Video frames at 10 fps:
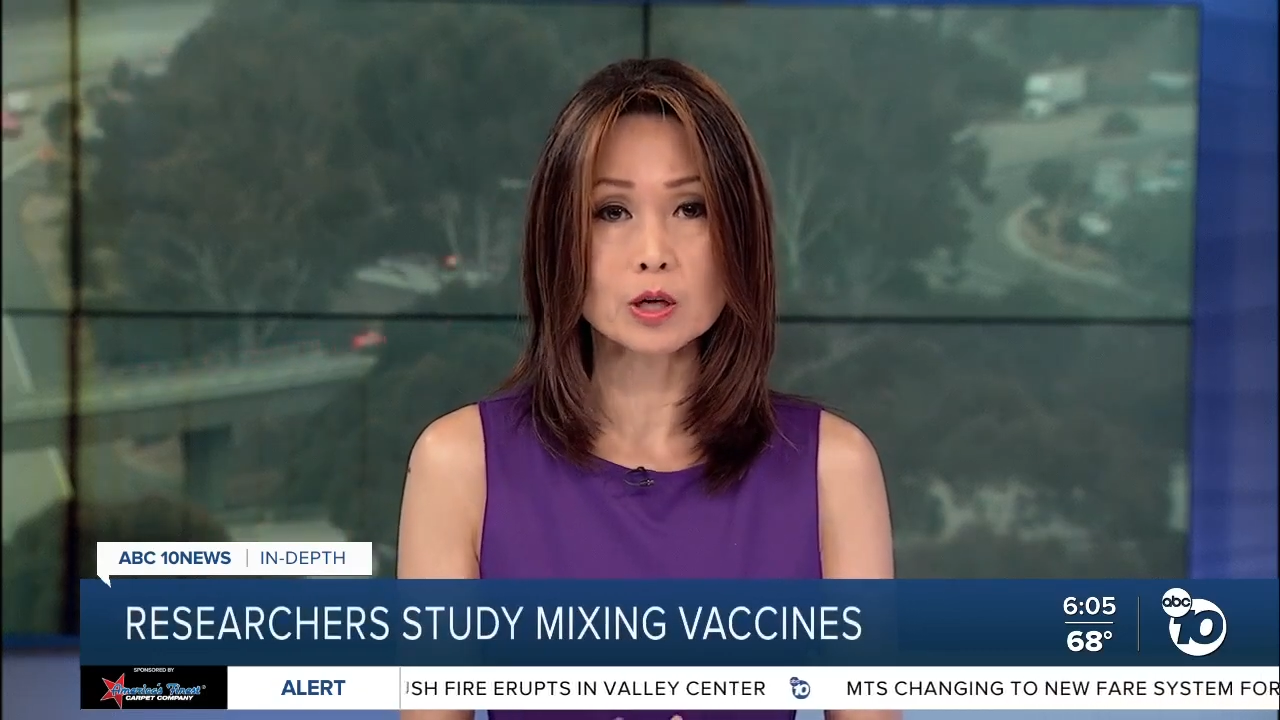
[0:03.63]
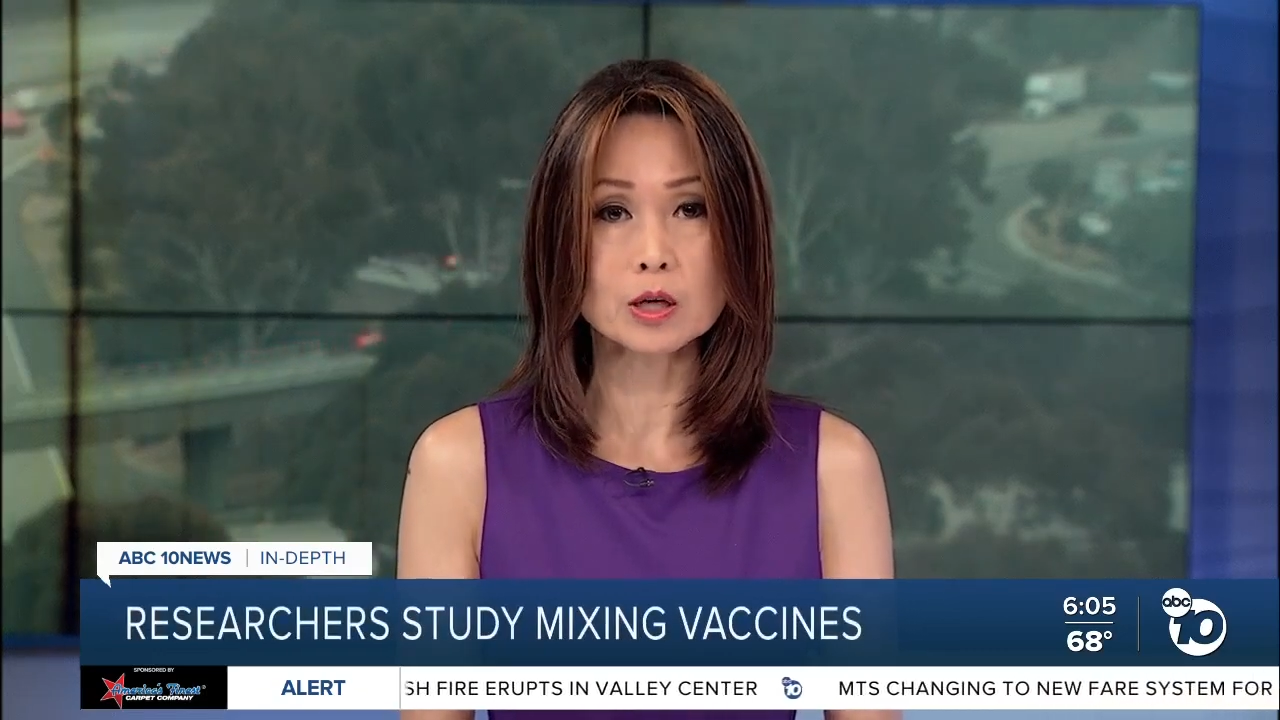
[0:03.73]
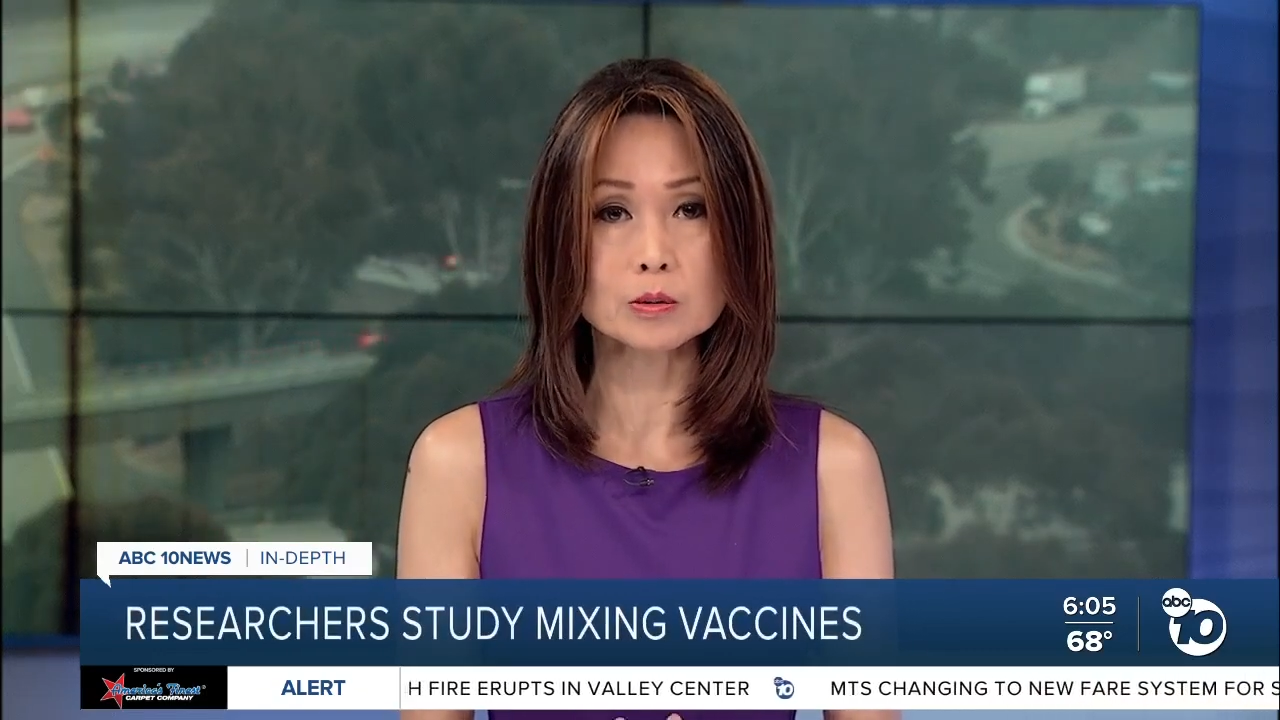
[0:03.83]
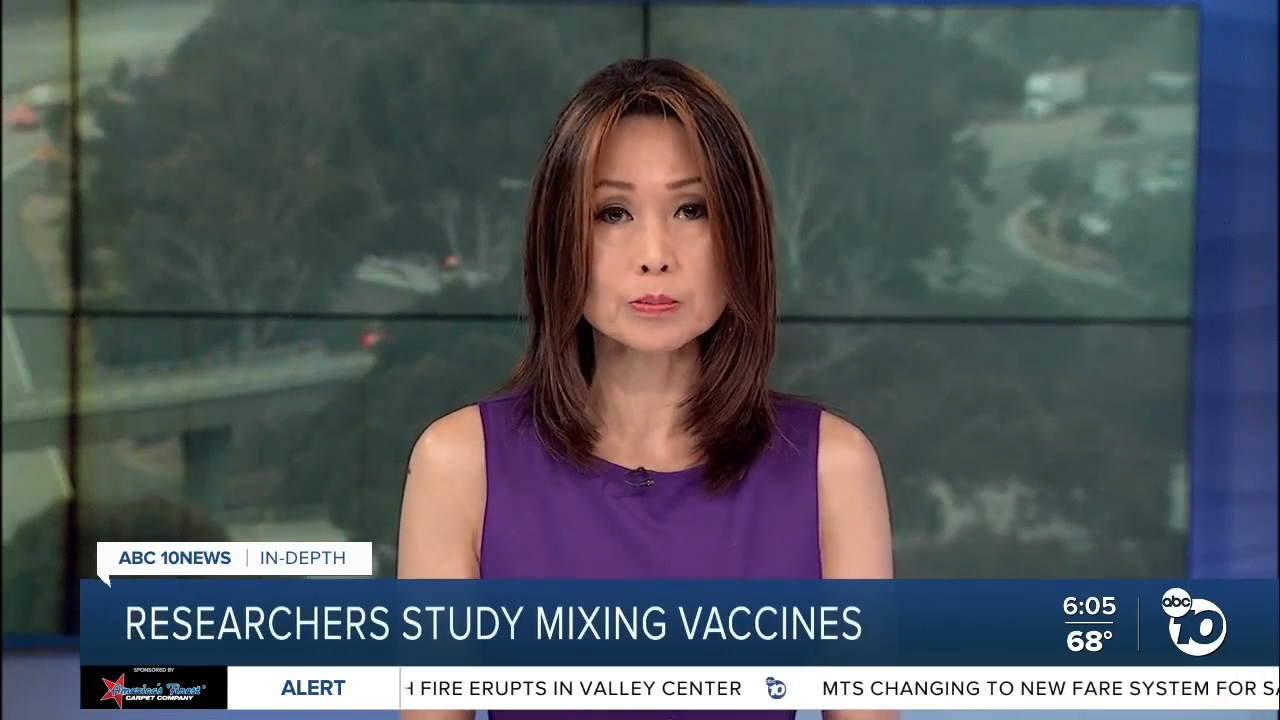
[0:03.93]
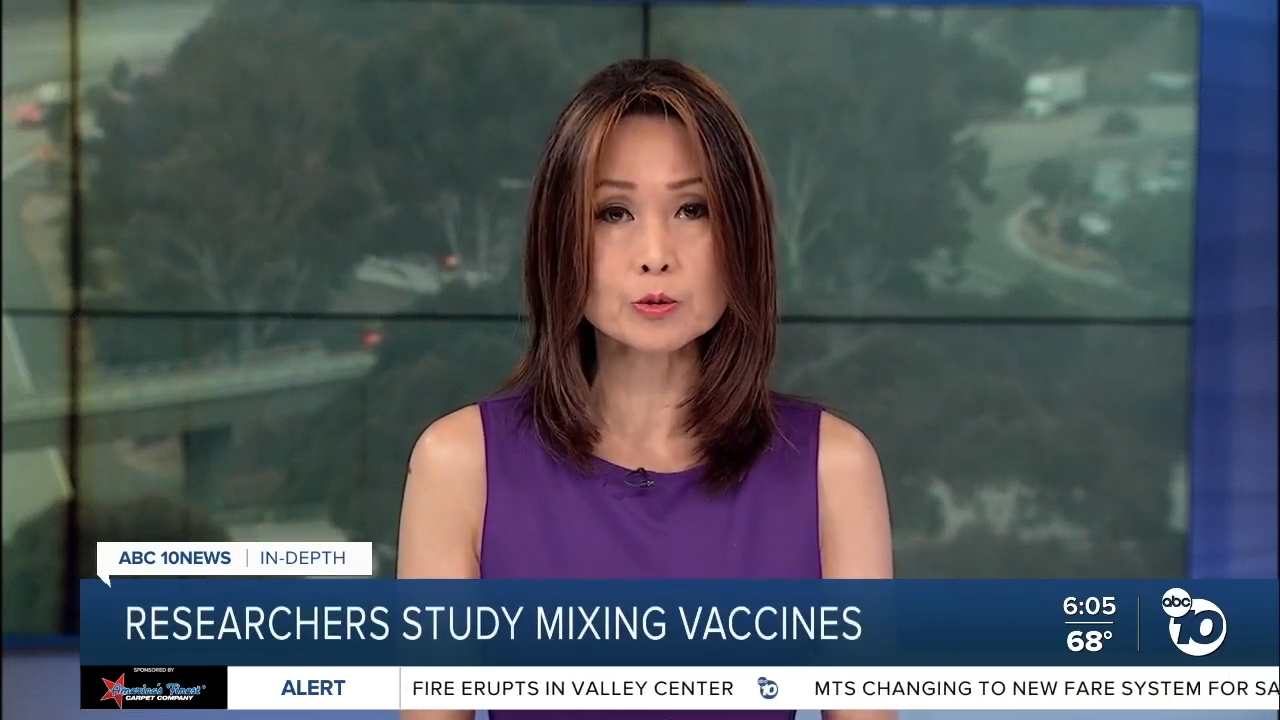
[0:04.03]

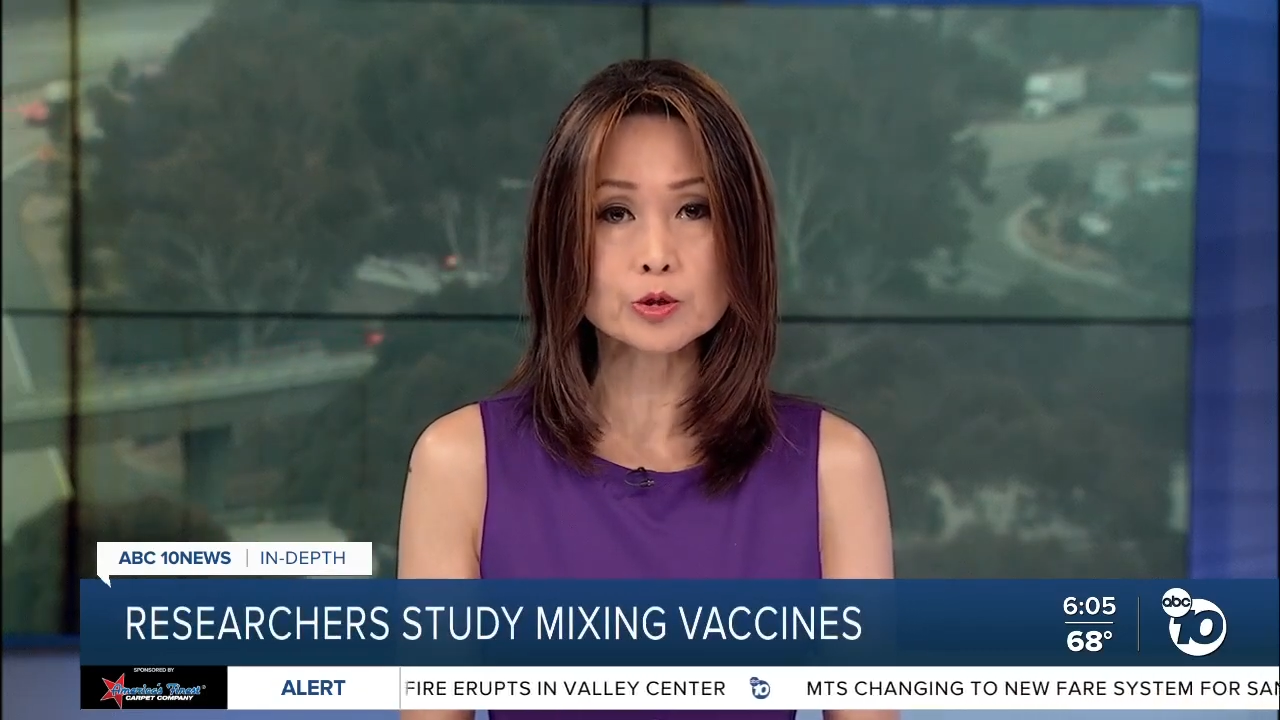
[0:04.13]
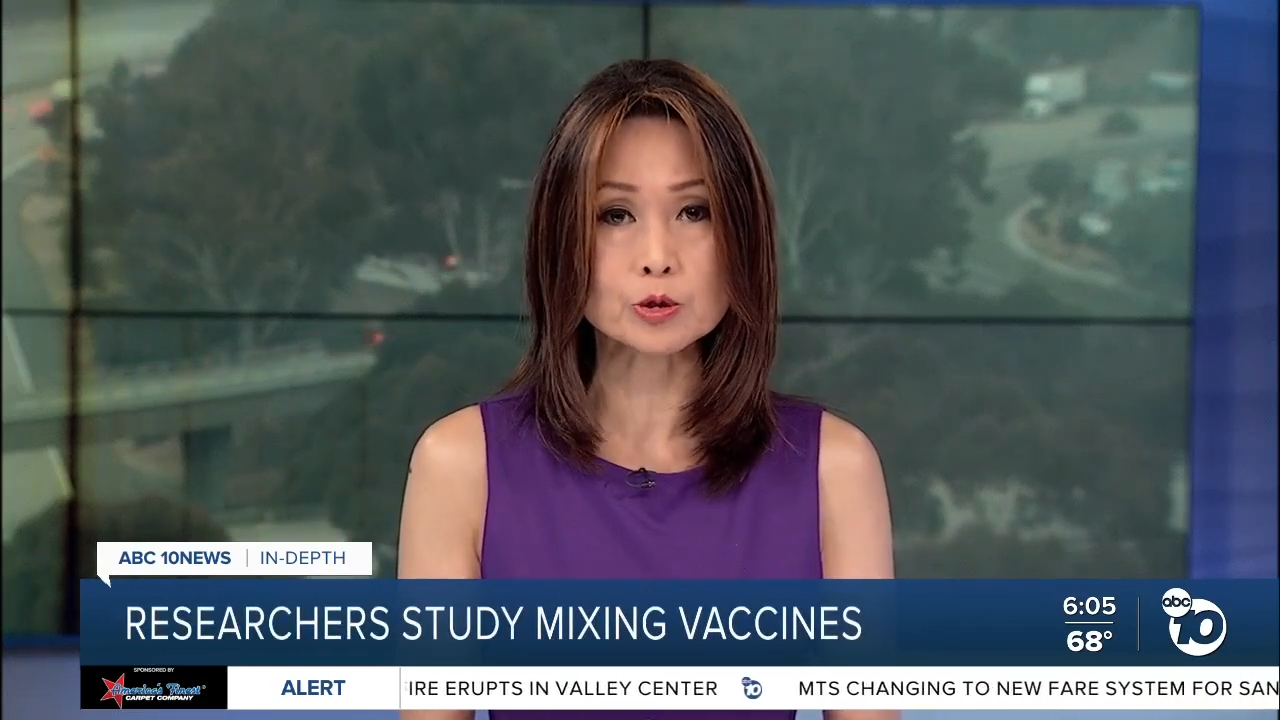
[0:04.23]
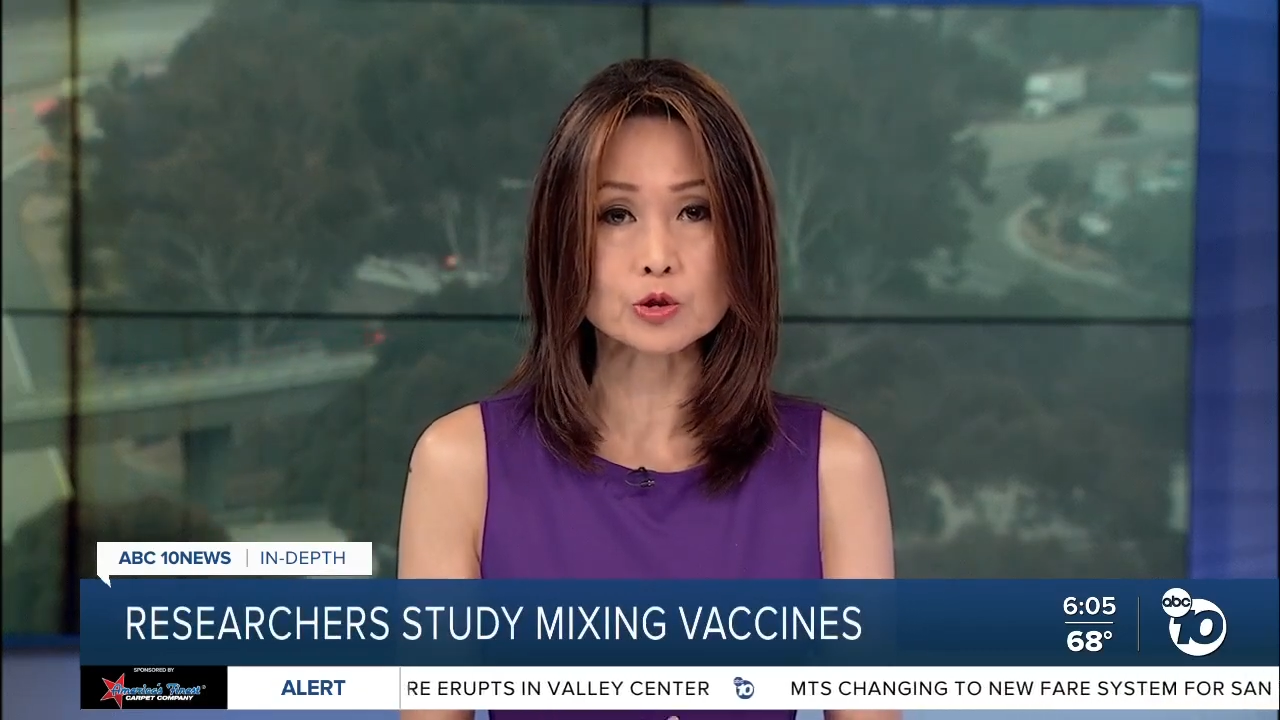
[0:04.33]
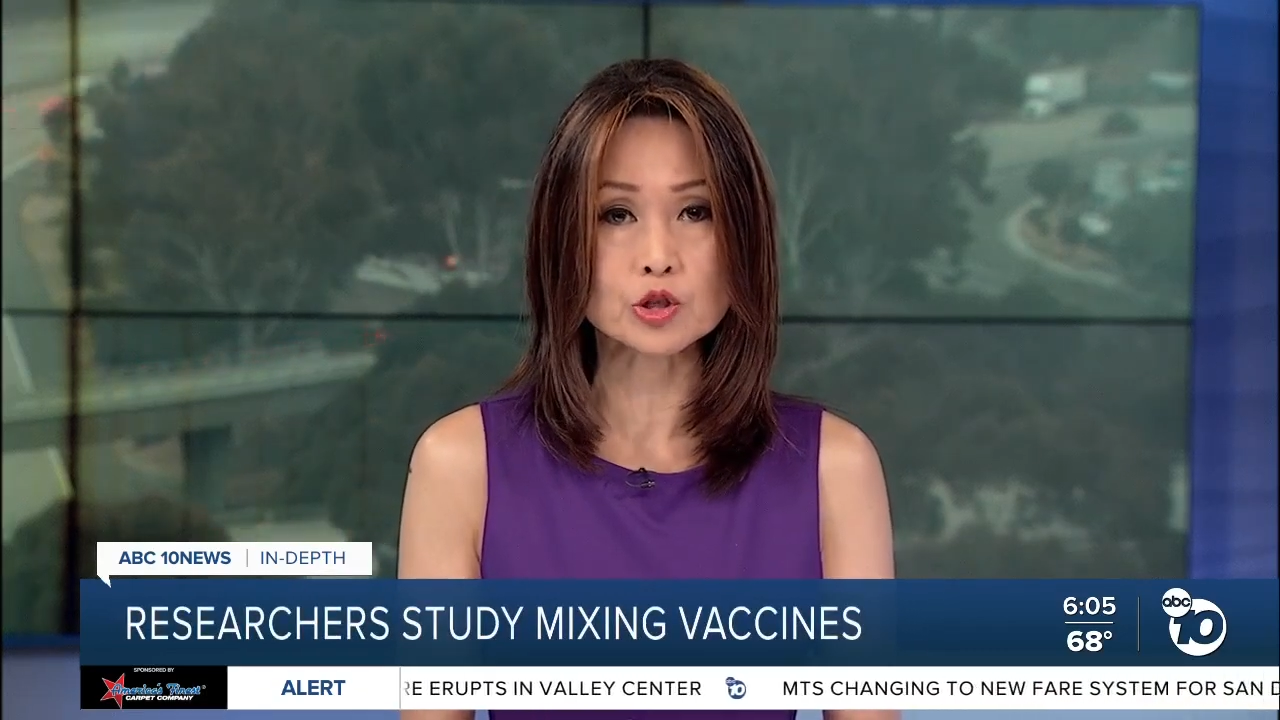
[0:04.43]
on booster